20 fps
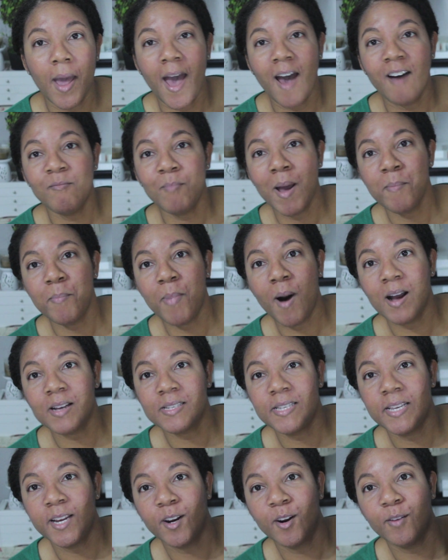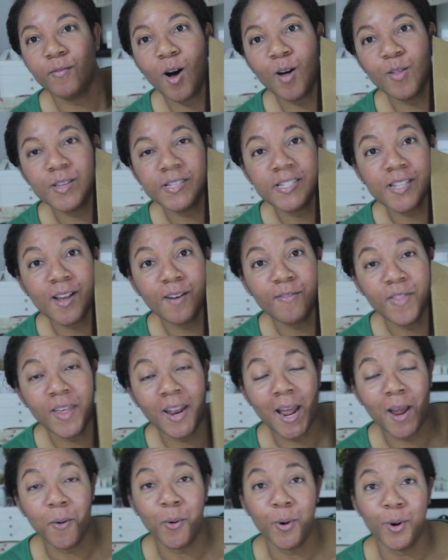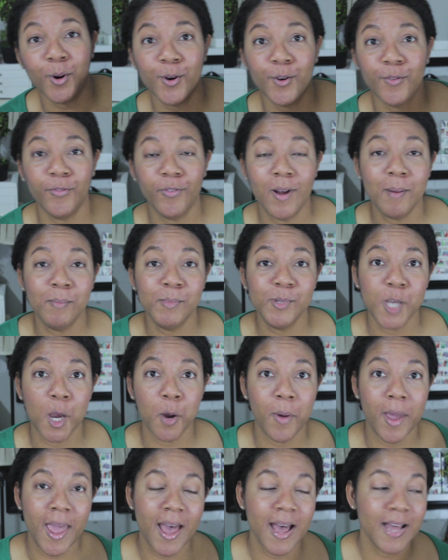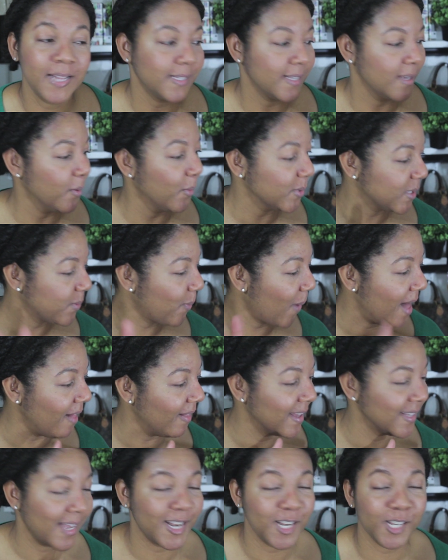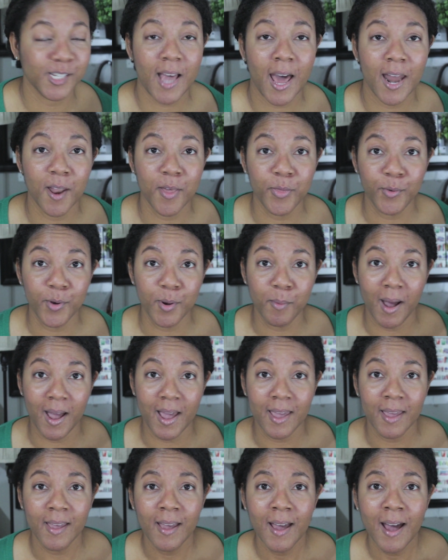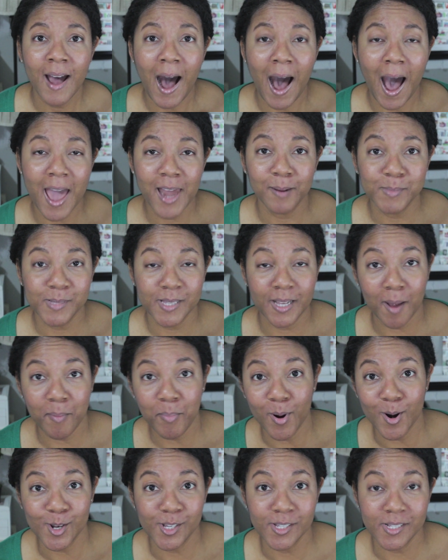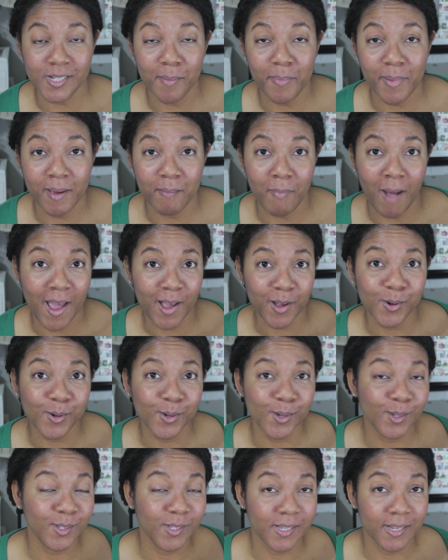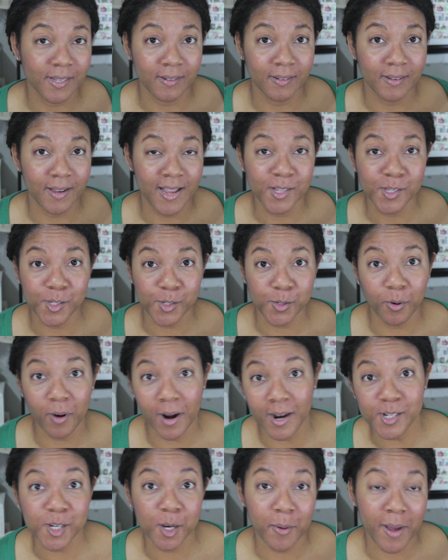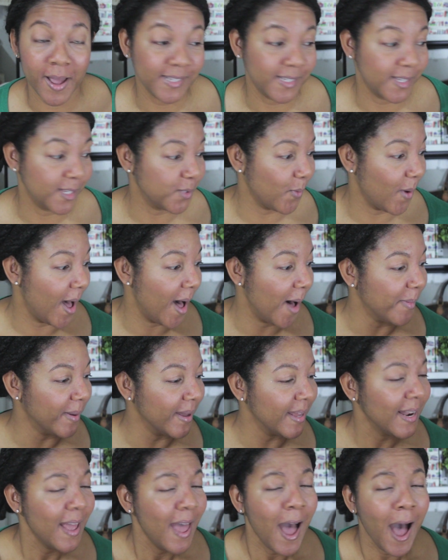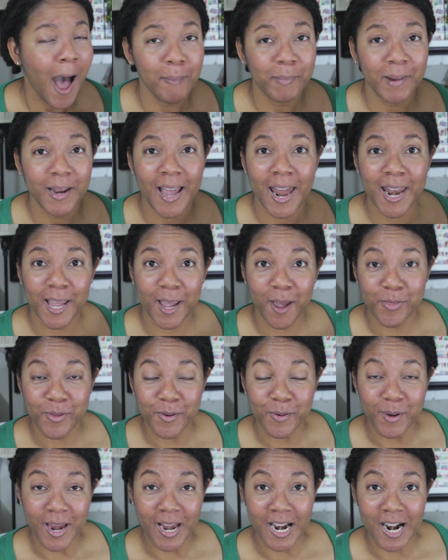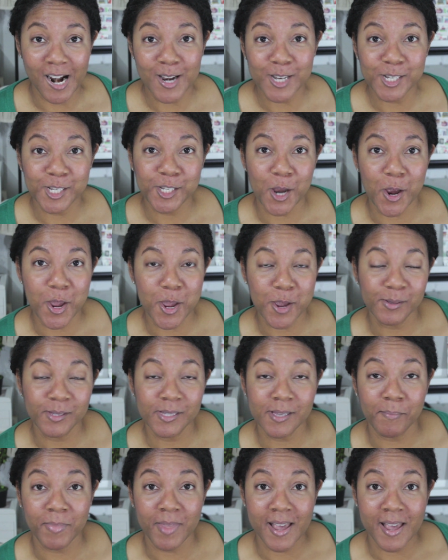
I have my box here of all the stuff that I ordered from Joann's, as well as I just kind of threw my items that I purchased up at Michael's and in store at Joann's as well. But I'm going to kind of go through here and show you some